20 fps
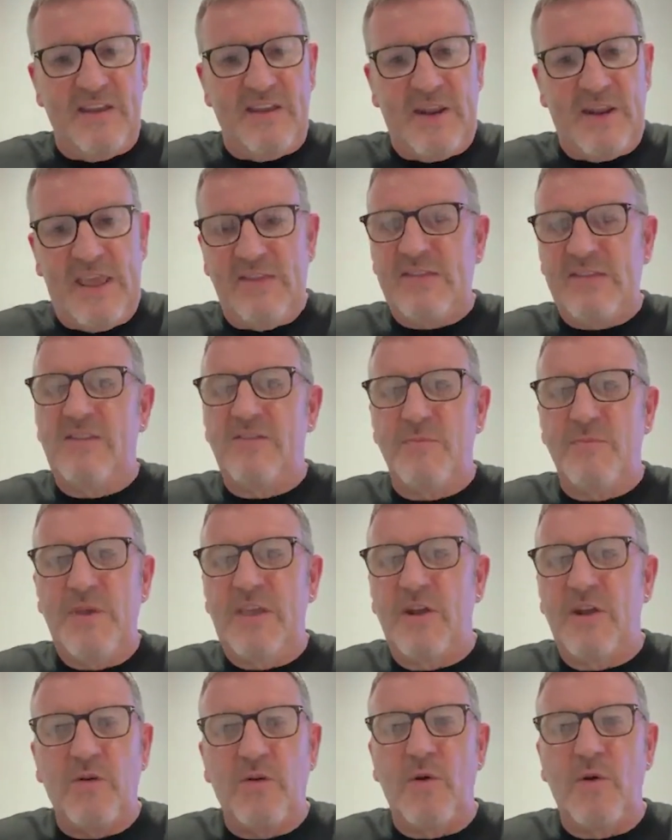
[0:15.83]
he said to
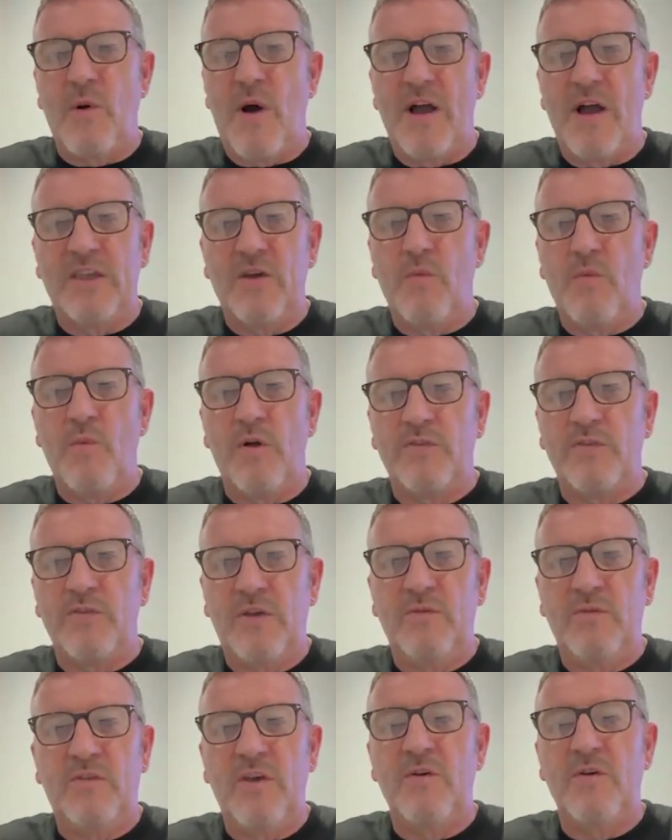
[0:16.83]
me, who are you and what
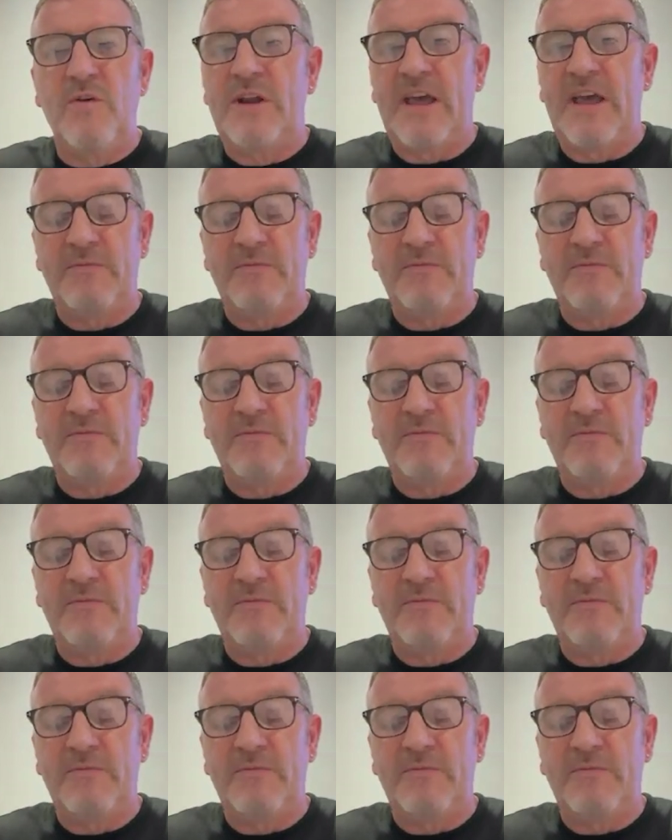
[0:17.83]
do you do?